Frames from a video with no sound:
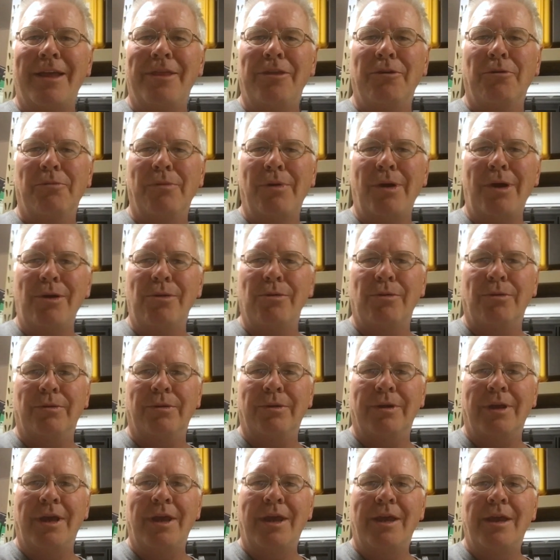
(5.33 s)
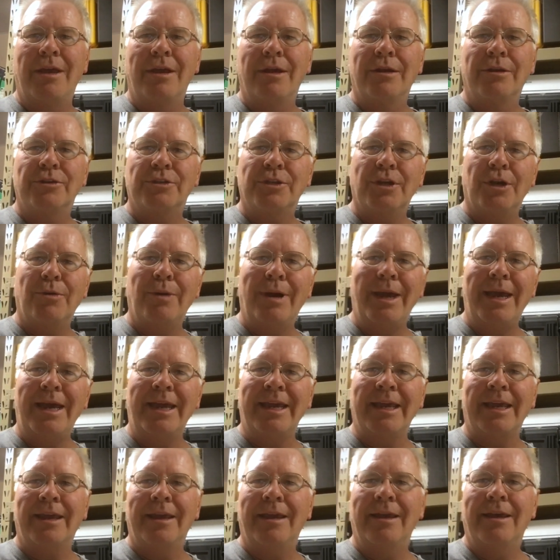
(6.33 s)
the road. So
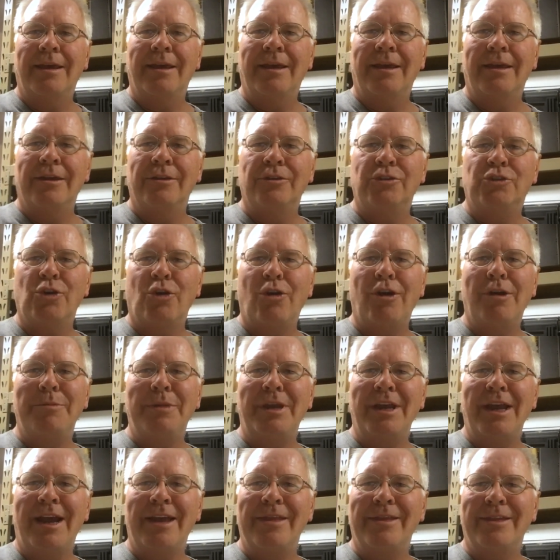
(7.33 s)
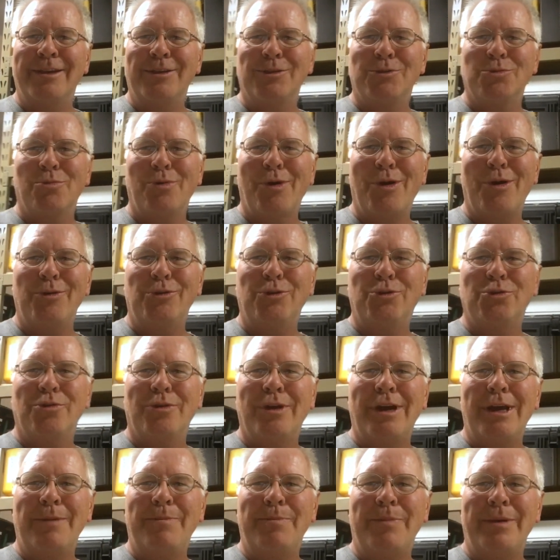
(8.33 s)
hey, join me on this road
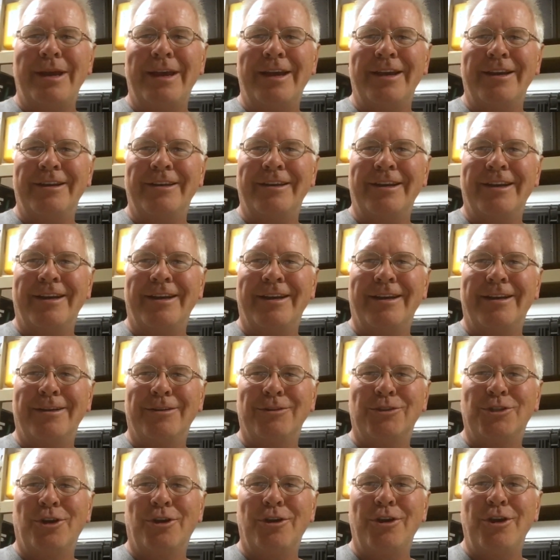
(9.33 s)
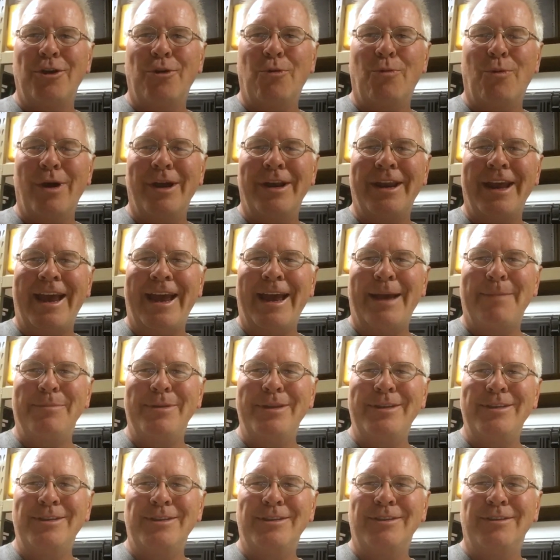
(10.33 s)
trip and I'll show you what
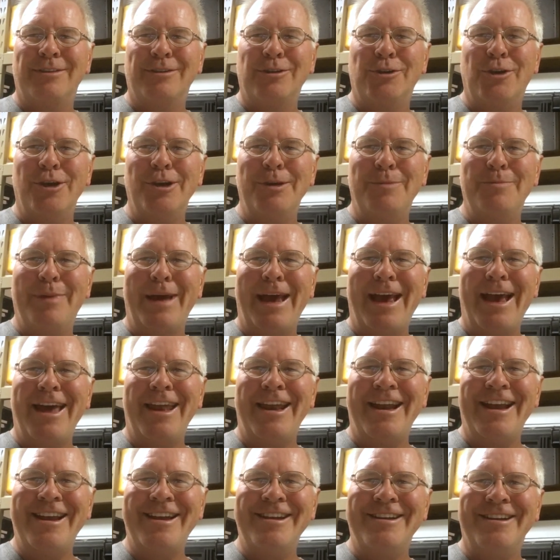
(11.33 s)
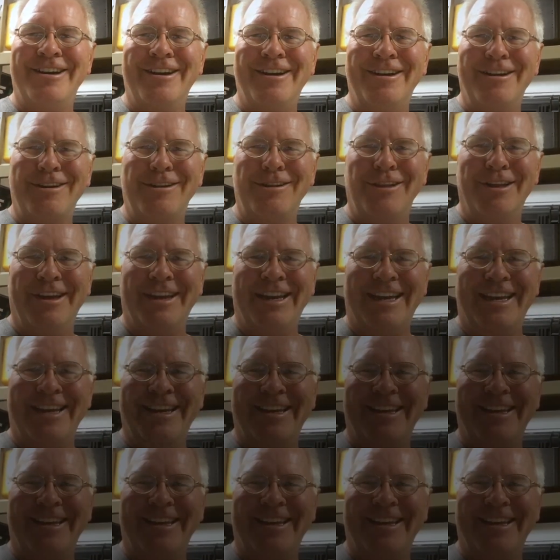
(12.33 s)
happens, good, bad, and ugly.